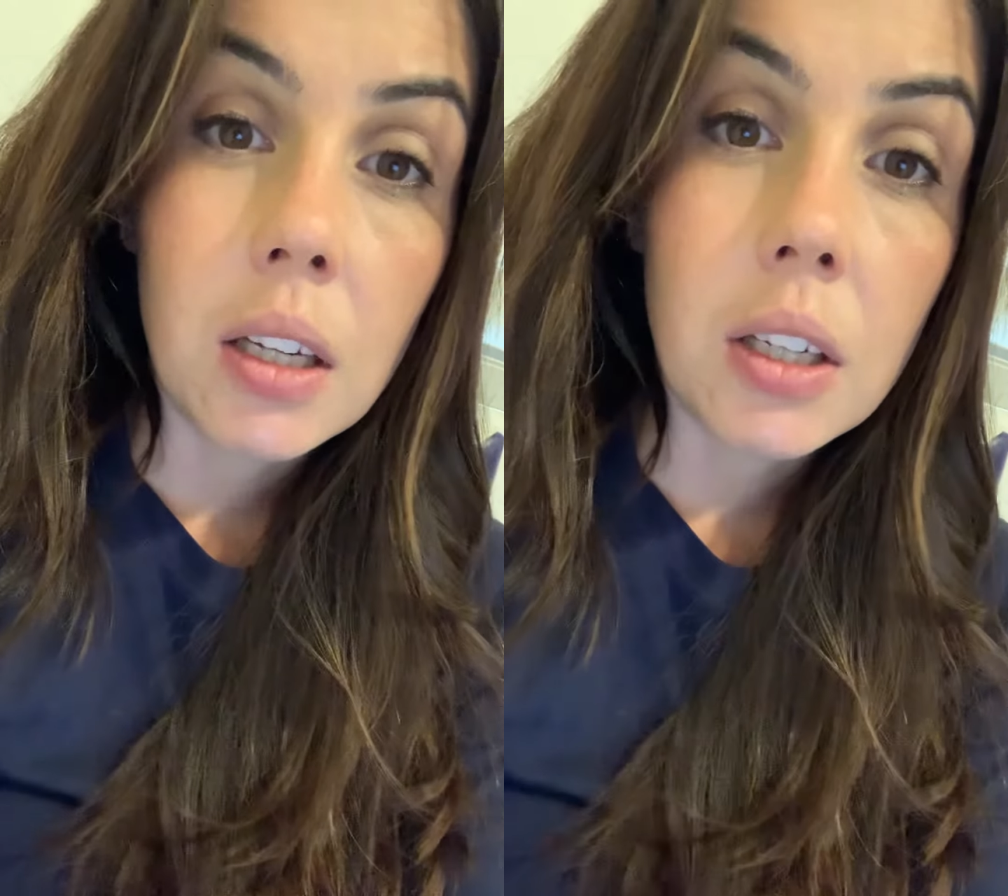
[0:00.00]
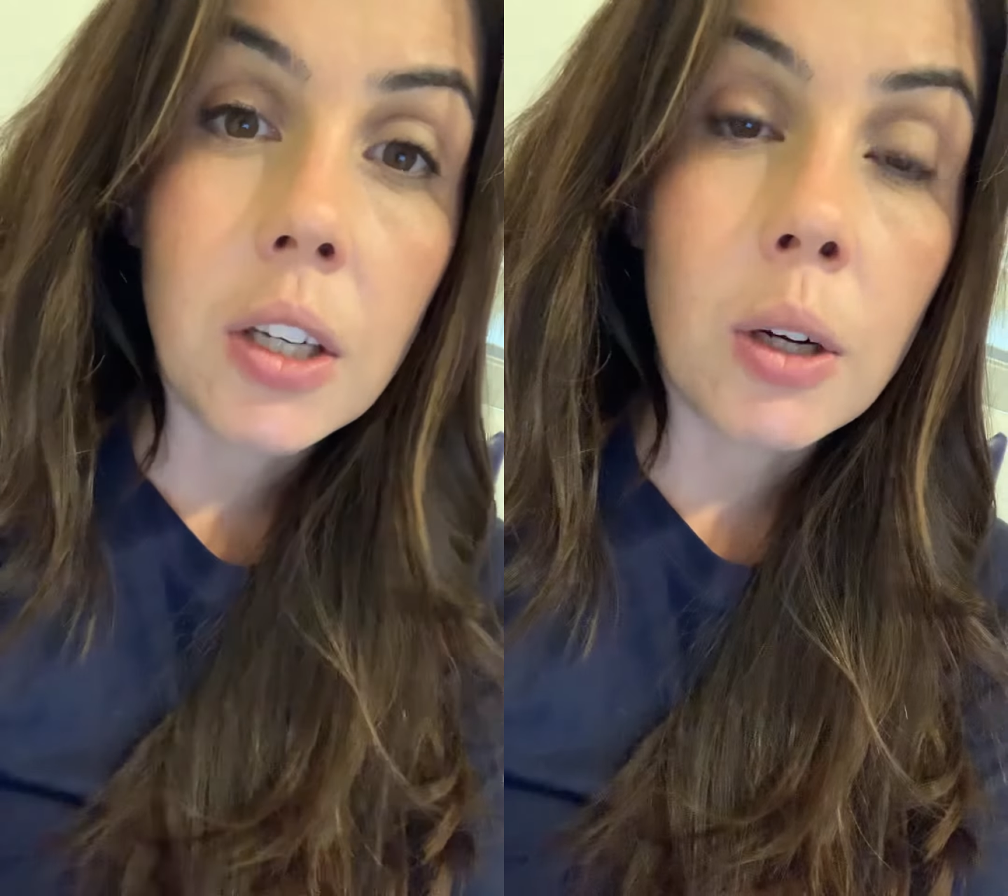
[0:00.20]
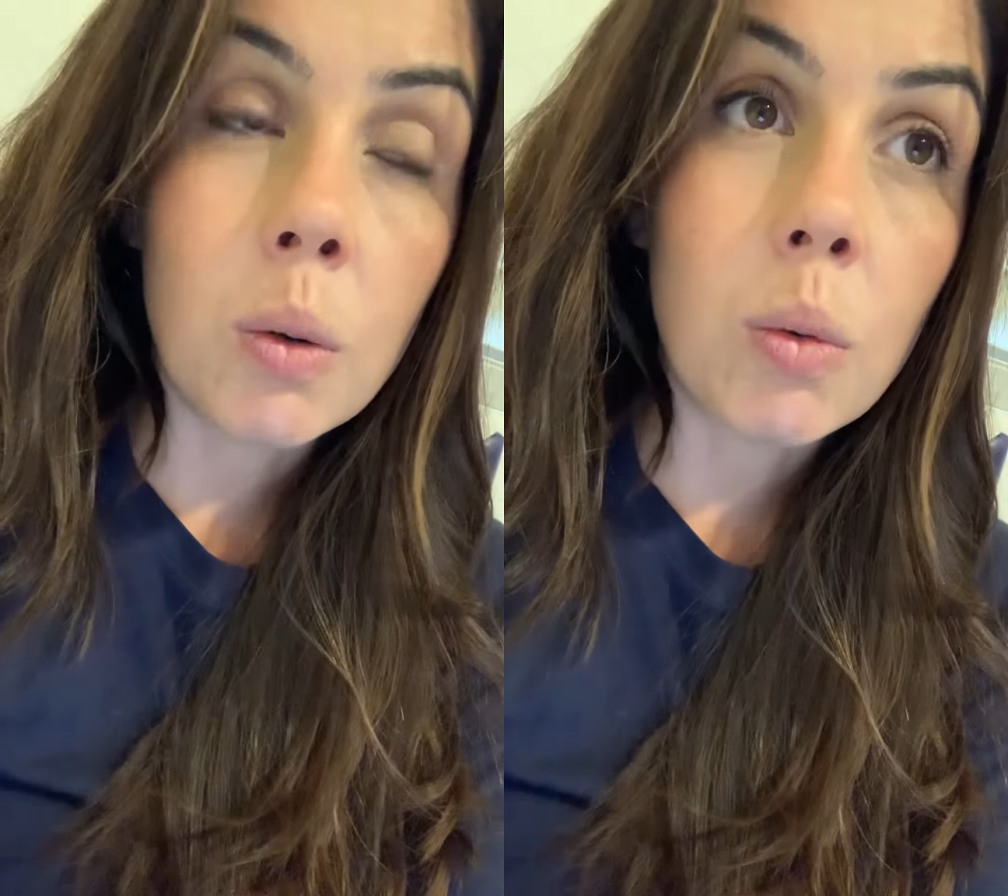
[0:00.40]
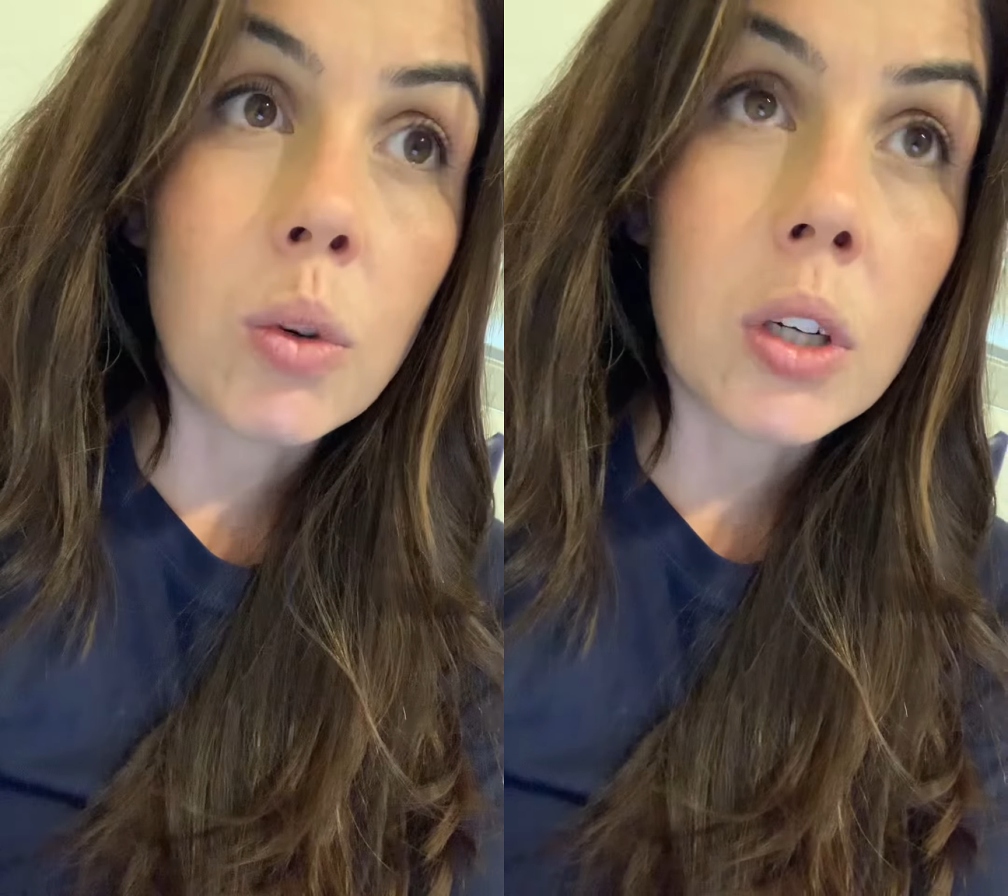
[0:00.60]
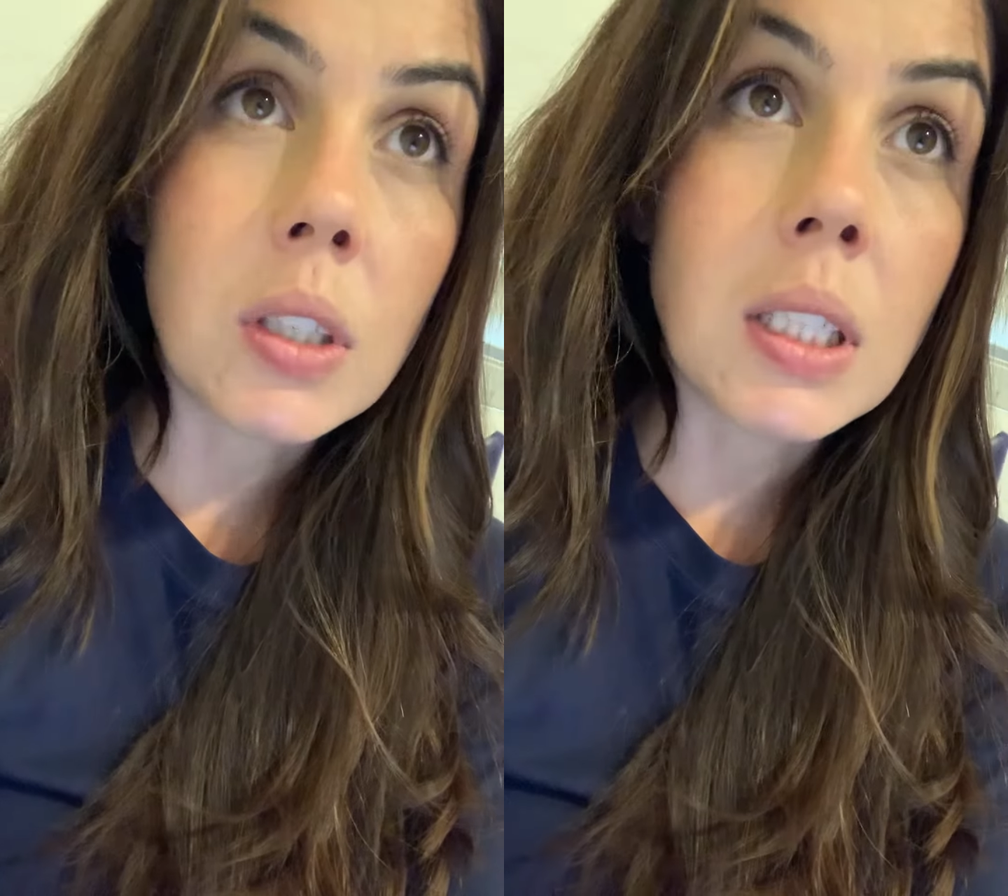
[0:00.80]
You know,
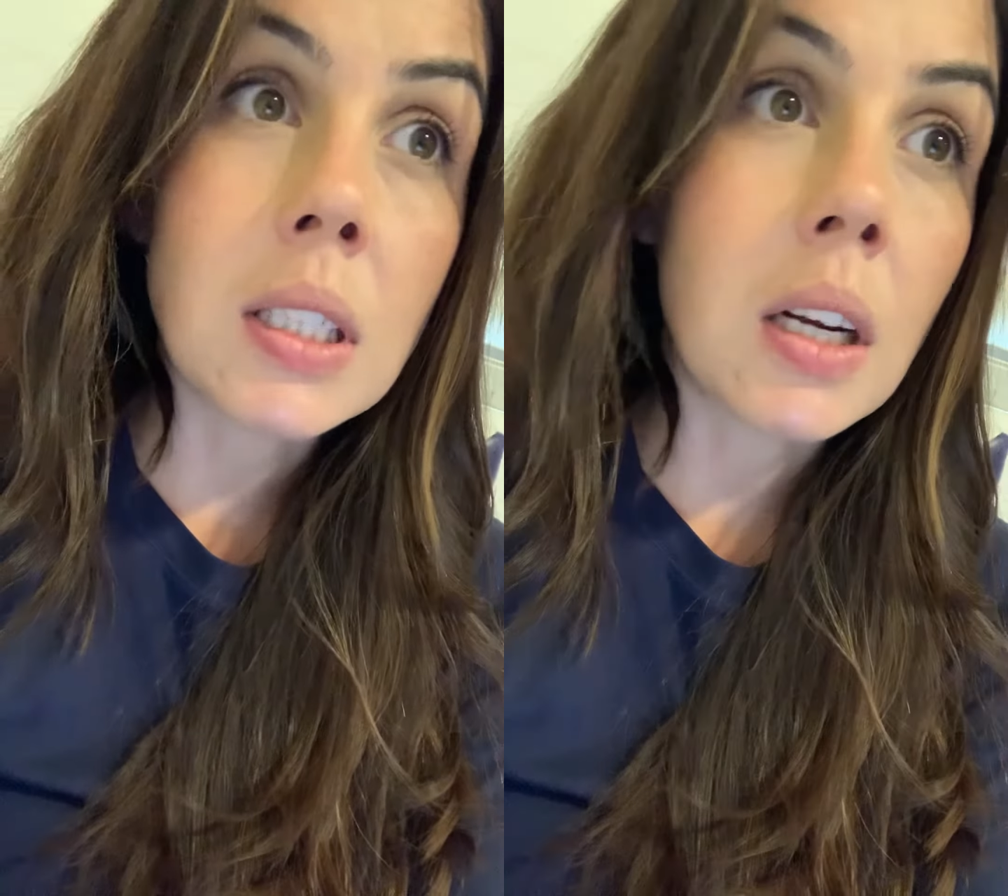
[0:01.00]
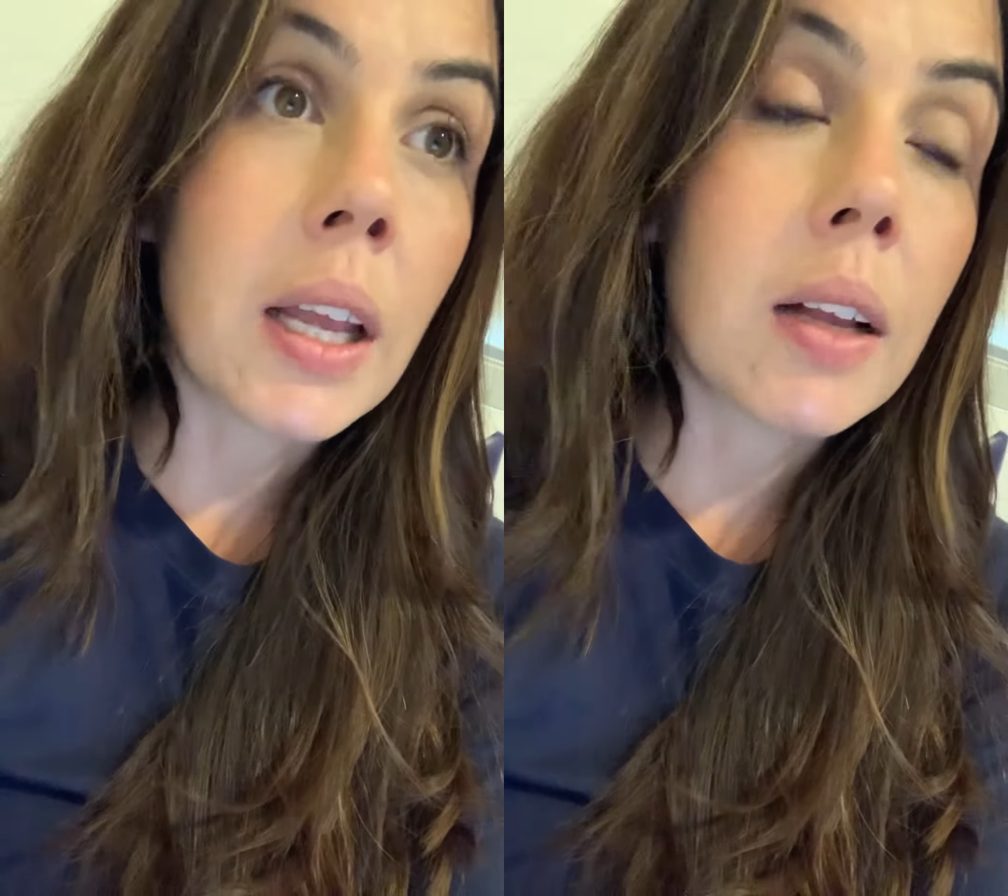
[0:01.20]
nurses are like